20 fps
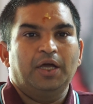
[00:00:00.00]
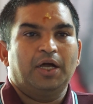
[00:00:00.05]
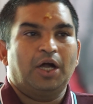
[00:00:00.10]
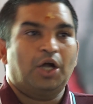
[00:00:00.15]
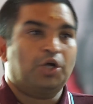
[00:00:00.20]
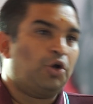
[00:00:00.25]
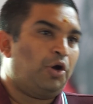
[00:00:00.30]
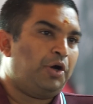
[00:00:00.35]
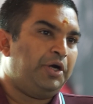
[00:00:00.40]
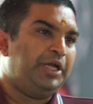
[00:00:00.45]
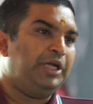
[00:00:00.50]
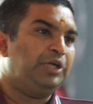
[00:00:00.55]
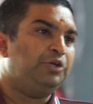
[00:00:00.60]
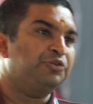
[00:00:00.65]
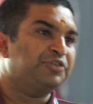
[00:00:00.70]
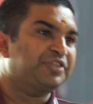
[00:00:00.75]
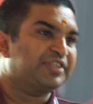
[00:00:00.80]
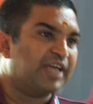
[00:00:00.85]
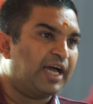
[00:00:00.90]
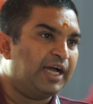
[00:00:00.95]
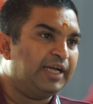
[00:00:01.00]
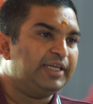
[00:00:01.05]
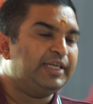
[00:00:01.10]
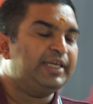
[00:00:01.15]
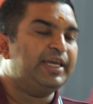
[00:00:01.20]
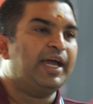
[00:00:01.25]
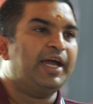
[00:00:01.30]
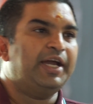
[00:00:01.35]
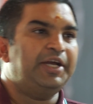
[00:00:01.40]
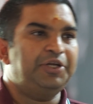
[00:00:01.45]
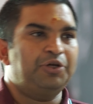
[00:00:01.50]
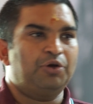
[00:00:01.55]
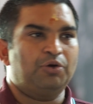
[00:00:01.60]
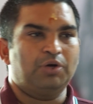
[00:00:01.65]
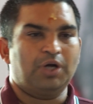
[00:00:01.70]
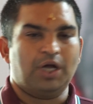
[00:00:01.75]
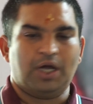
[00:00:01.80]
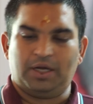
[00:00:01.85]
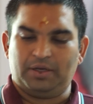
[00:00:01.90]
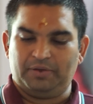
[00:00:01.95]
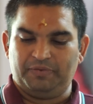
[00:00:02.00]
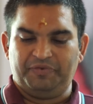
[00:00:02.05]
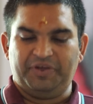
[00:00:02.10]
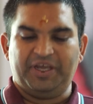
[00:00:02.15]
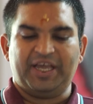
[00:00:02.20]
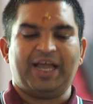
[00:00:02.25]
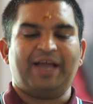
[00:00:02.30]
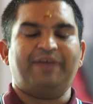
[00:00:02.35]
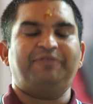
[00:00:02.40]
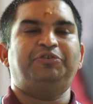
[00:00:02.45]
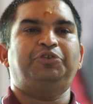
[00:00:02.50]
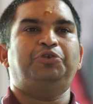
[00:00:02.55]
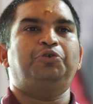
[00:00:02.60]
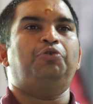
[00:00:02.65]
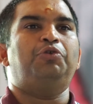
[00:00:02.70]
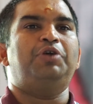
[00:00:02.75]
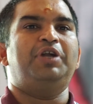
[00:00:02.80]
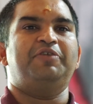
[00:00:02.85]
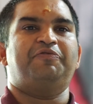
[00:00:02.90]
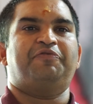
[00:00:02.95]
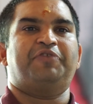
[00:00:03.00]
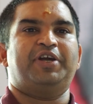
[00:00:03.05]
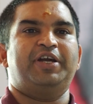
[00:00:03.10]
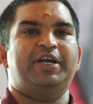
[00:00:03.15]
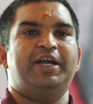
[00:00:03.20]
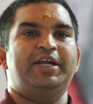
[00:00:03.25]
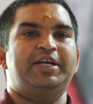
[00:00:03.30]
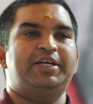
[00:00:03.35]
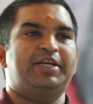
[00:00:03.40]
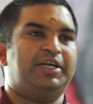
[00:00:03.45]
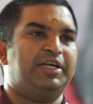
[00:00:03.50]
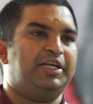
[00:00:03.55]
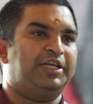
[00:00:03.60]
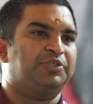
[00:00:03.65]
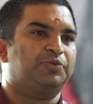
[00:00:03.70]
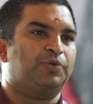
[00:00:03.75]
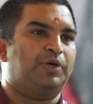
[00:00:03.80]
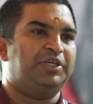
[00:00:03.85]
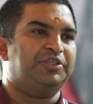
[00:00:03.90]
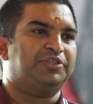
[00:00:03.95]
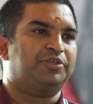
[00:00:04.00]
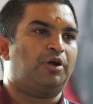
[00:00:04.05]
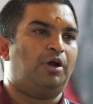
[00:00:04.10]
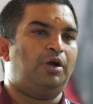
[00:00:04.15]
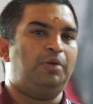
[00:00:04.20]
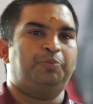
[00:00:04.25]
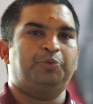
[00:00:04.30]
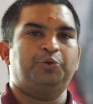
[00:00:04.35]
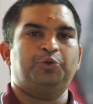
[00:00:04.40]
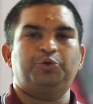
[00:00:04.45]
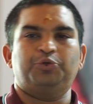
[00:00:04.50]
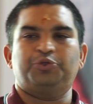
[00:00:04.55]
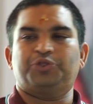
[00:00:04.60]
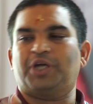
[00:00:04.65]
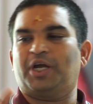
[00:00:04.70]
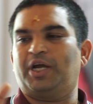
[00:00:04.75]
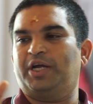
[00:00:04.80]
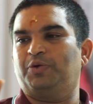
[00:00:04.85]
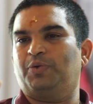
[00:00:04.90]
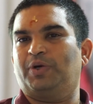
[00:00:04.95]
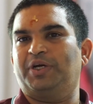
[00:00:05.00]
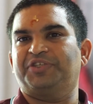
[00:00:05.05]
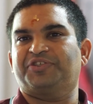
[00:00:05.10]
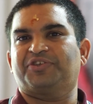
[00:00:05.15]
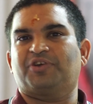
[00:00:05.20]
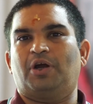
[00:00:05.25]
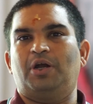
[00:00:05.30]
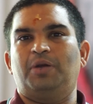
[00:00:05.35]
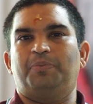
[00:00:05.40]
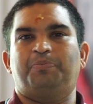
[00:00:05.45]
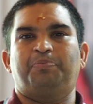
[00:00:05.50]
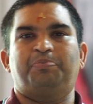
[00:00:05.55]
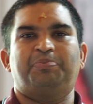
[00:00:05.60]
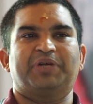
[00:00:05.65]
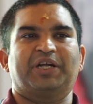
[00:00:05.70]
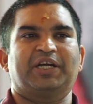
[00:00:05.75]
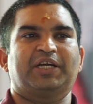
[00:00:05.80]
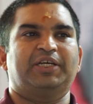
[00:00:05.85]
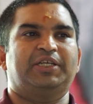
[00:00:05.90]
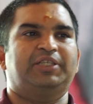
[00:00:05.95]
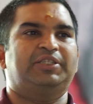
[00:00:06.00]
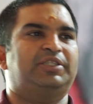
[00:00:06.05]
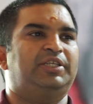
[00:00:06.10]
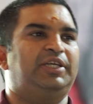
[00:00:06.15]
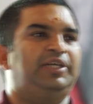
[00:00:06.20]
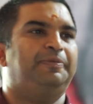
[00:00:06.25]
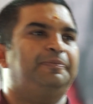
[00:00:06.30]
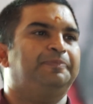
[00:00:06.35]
According to Sankhya and Yoga, we have two different entities. What is called Purusha and what is called Prakriti.